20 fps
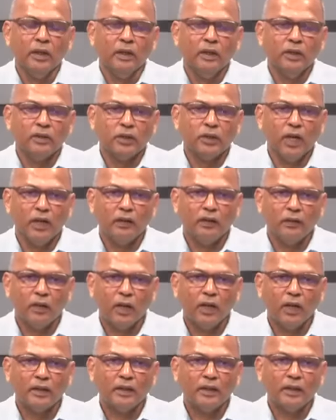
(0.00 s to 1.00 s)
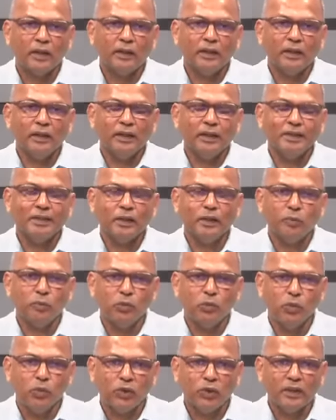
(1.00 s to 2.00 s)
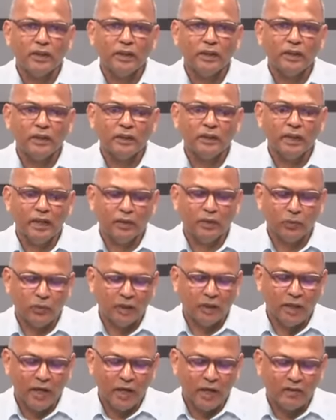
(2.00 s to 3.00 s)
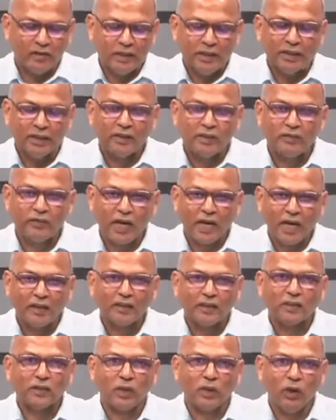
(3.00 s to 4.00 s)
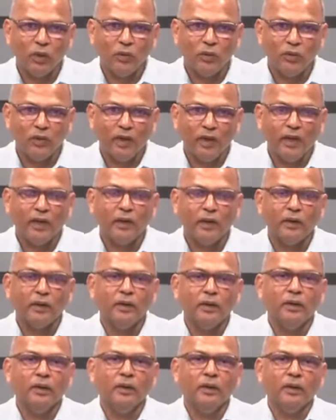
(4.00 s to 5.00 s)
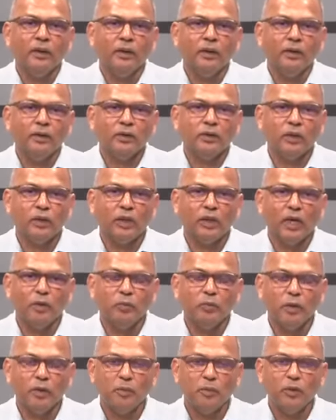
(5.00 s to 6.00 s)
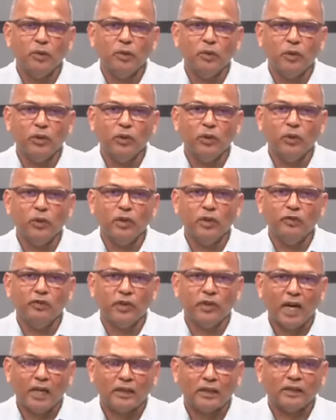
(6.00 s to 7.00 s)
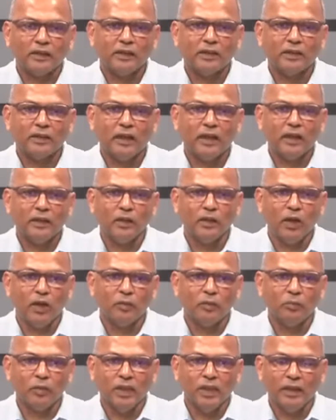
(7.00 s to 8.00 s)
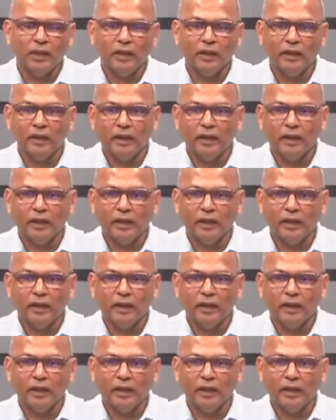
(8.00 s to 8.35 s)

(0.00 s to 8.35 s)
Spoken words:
So I thought that it's important that we have these facts out there so that people would know the facts and not be